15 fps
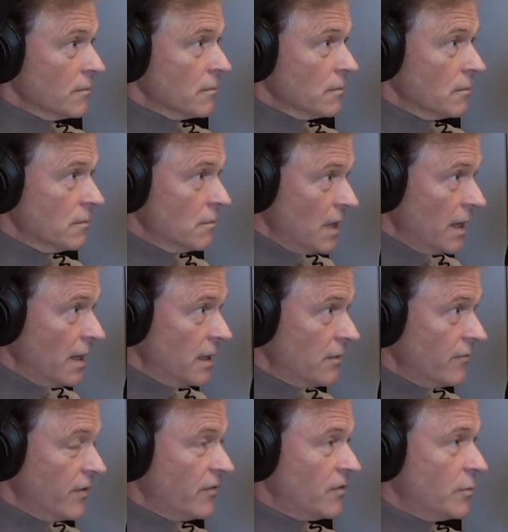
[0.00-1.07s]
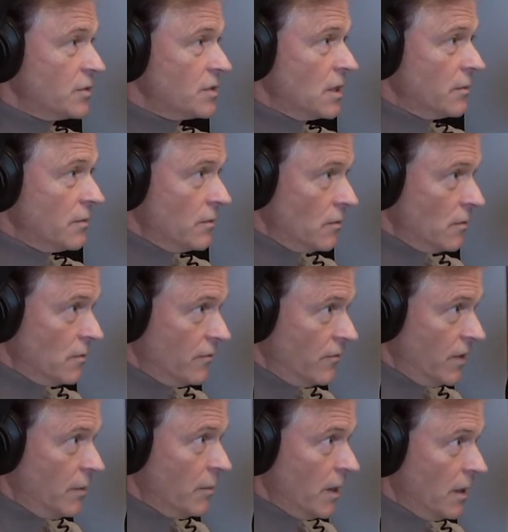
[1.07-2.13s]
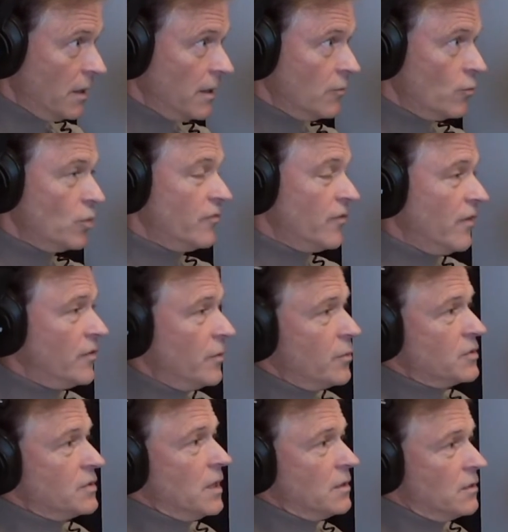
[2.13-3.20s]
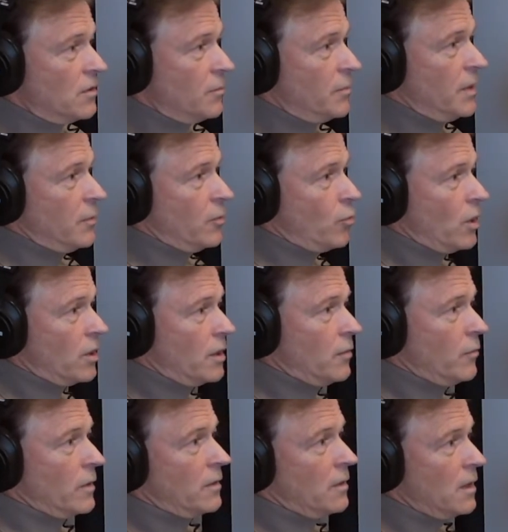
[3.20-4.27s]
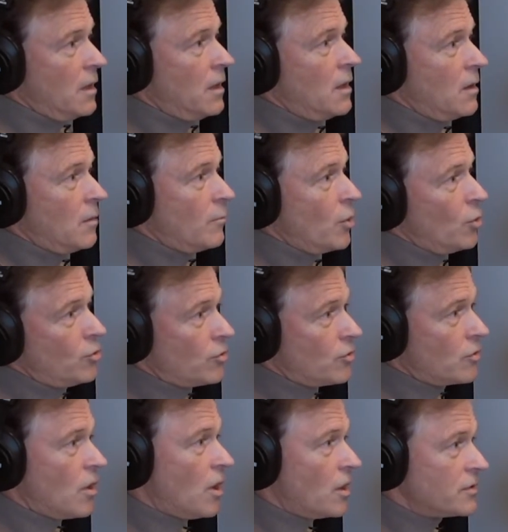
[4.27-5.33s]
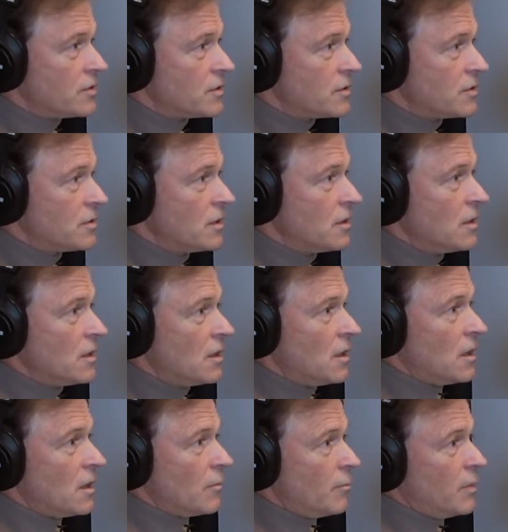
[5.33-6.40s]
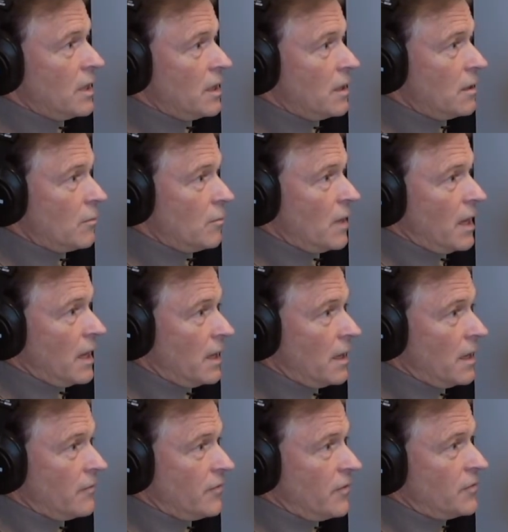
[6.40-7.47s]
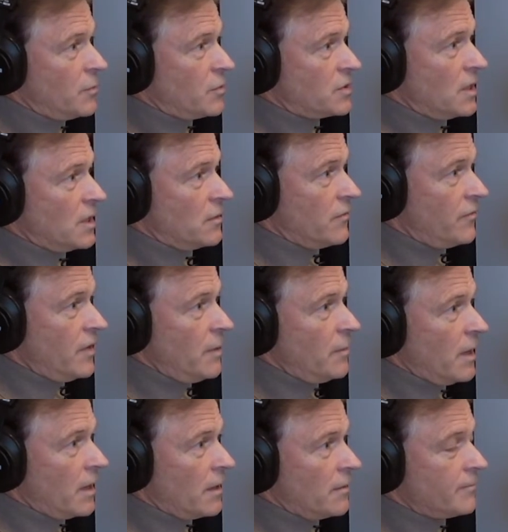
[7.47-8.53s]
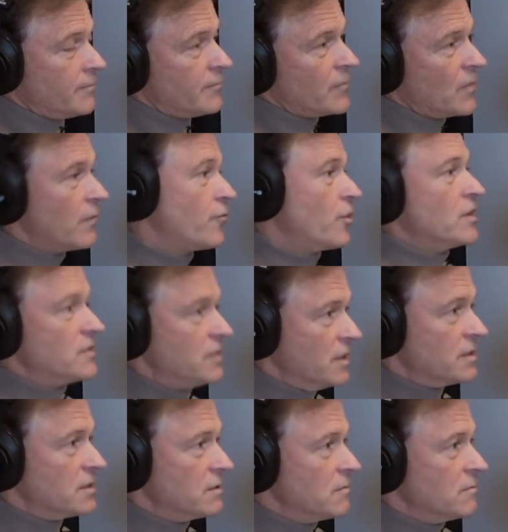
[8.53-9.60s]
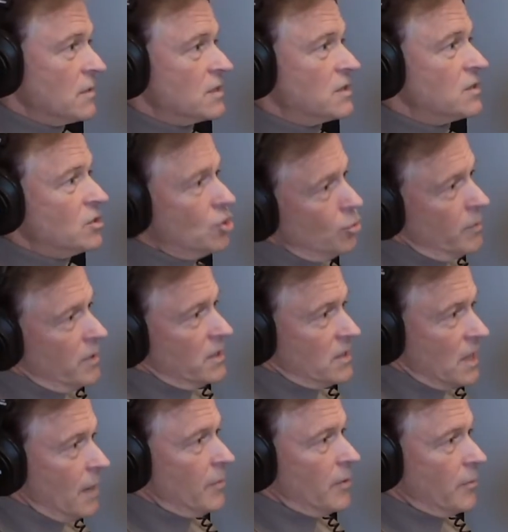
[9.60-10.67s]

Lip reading: male and 50% female, and would 50% of the people working with motor cars be male and 50% female? I mean, for instance, that's a stupid example.